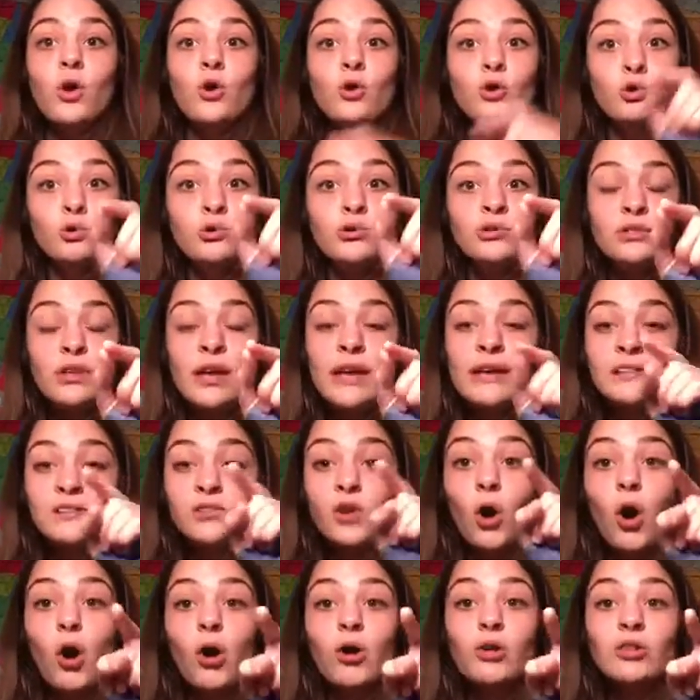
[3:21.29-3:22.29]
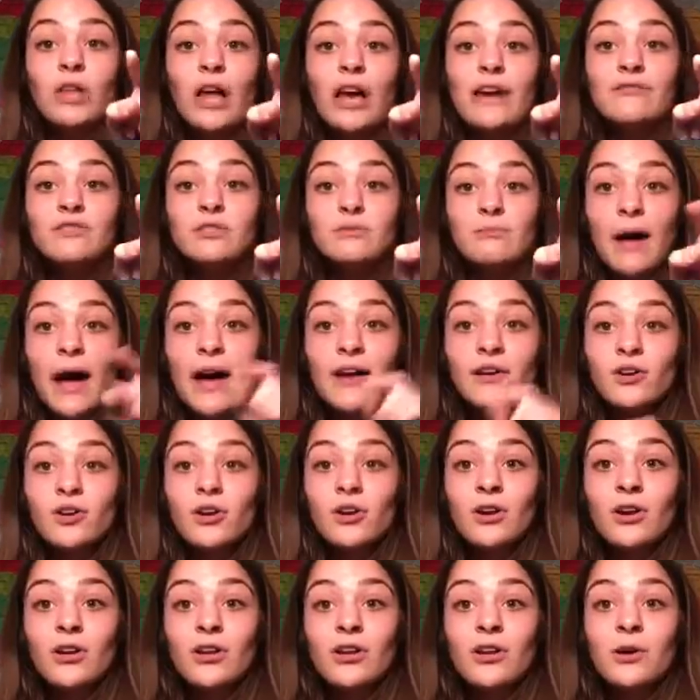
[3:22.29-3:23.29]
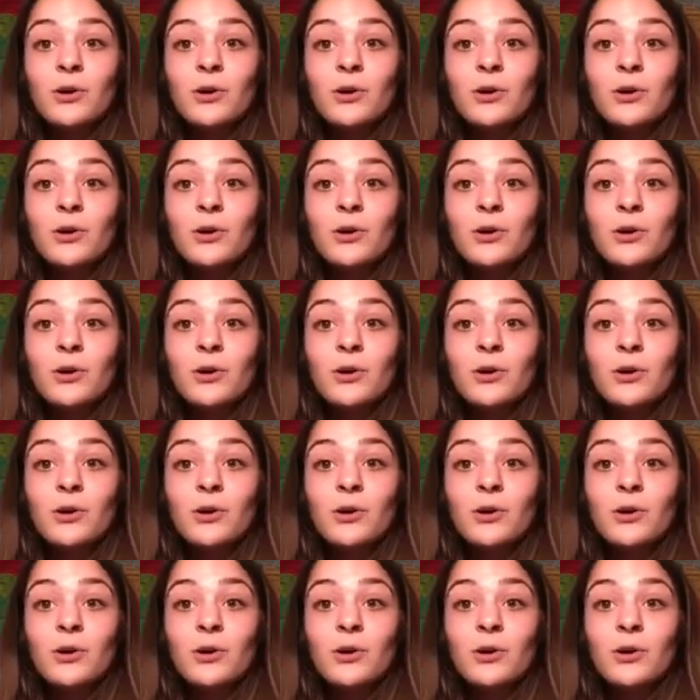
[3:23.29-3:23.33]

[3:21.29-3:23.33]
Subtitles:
who says all lives matter,